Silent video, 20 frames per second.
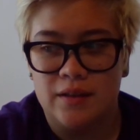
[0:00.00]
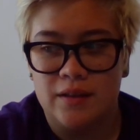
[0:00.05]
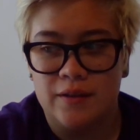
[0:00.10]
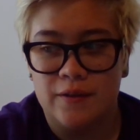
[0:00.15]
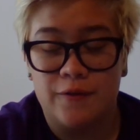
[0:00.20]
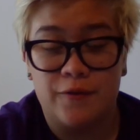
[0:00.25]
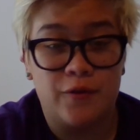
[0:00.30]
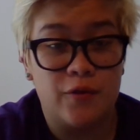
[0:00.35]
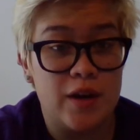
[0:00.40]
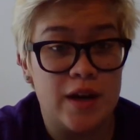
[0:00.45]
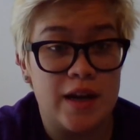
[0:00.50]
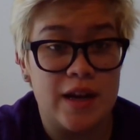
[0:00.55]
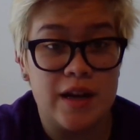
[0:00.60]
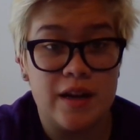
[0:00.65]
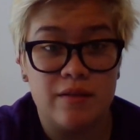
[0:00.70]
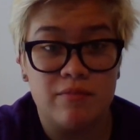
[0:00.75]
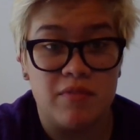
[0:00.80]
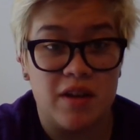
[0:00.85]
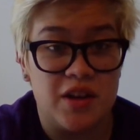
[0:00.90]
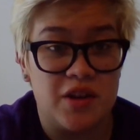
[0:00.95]

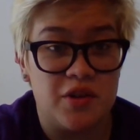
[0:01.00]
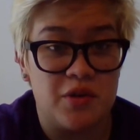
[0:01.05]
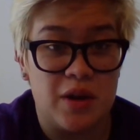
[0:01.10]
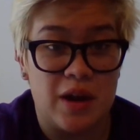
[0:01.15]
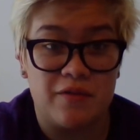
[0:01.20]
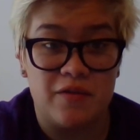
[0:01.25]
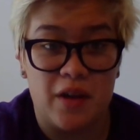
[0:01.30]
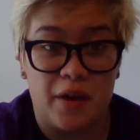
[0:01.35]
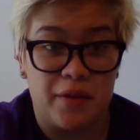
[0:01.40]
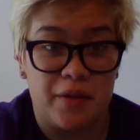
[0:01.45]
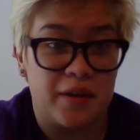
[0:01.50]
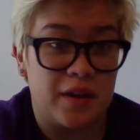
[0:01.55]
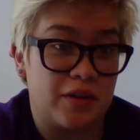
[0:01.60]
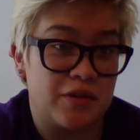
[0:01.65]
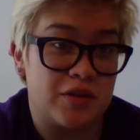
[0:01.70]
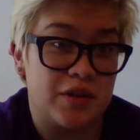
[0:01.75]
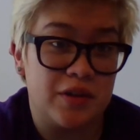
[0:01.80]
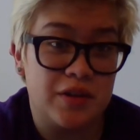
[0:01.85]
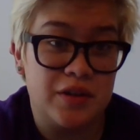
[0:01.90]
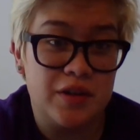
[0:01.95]
free and you have nothing
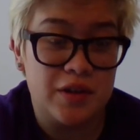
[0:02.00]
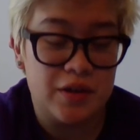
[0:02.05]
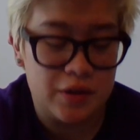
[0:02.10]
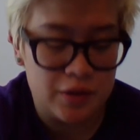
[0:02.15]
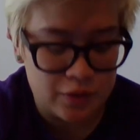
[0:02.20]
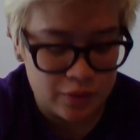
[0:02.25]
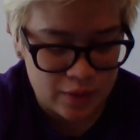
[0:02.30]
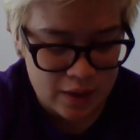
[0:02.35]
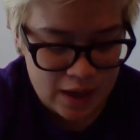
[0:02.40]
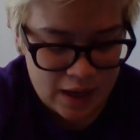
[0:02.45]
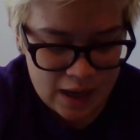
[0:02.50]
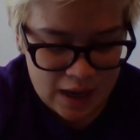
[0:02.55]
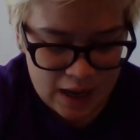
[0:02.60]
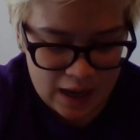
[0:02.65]
else to do,